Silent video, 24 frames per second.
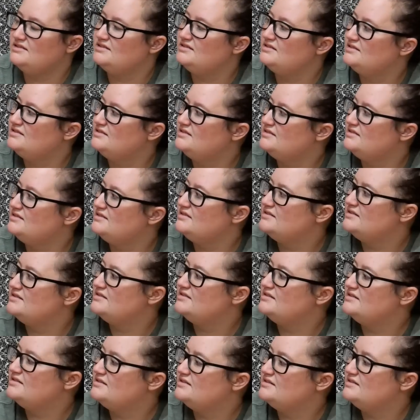
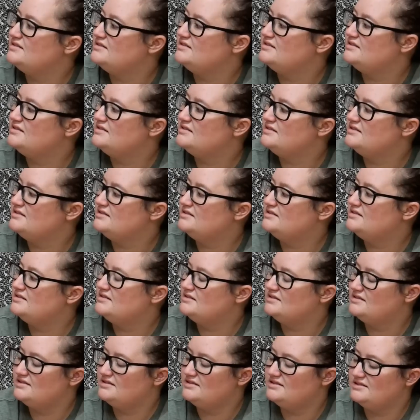
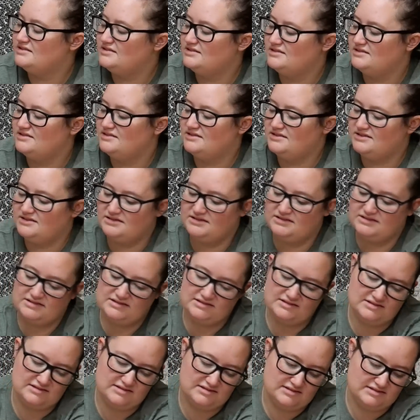
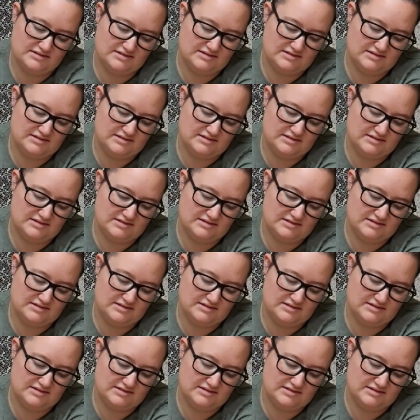[no speech]